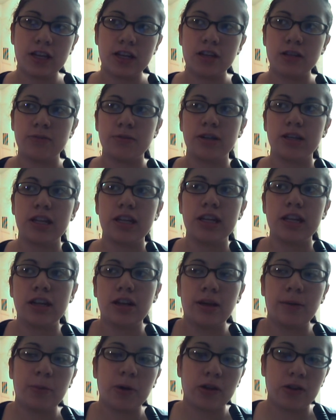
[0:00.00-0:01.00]
side, you want to
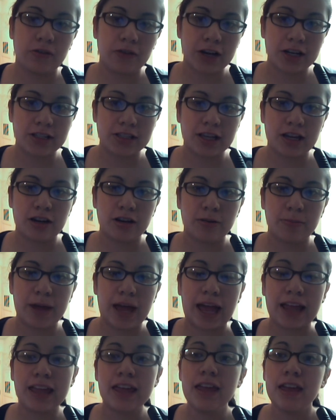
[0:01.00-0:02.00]
end up on the right side of your
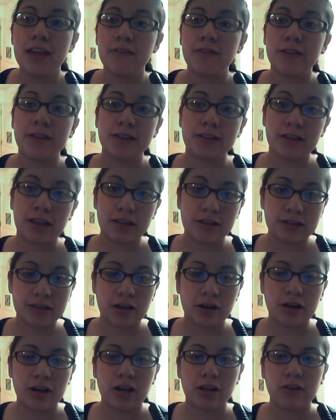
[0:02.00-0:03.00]
back. If you
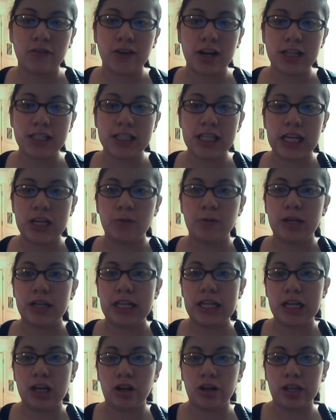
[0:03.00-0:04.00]
start on the right side, you want
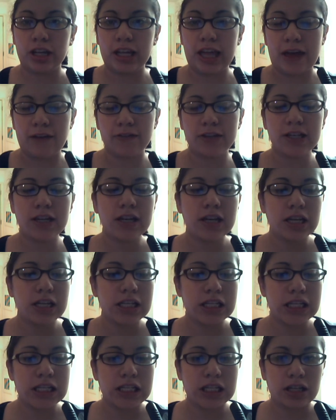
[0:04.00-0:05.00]
to end on the left.
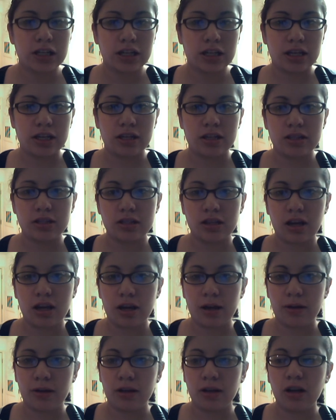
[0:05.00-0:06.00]
Because
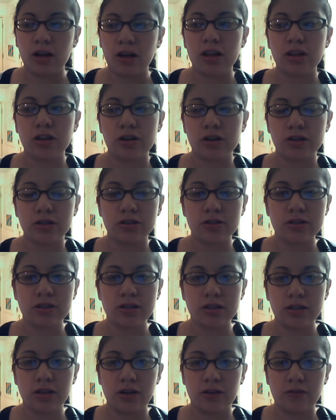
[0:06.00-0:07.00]
on the
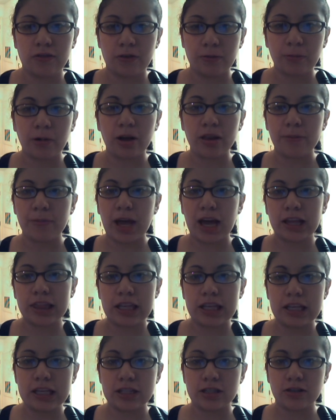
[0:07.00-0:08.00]
girls' uniform, on the back,
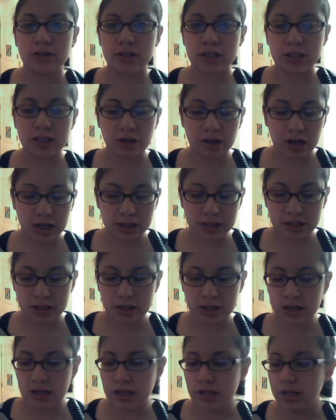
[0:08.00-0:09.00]
it's crisscross.
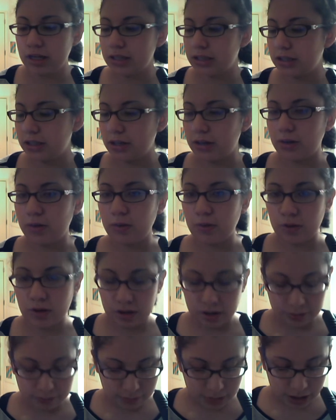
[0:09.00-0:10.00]
So
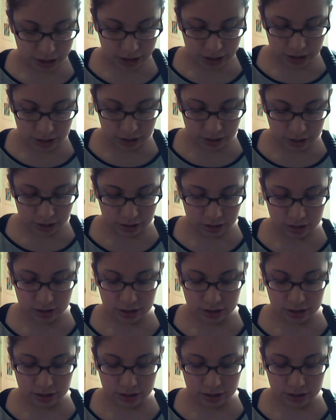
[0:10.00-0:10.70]
on mine,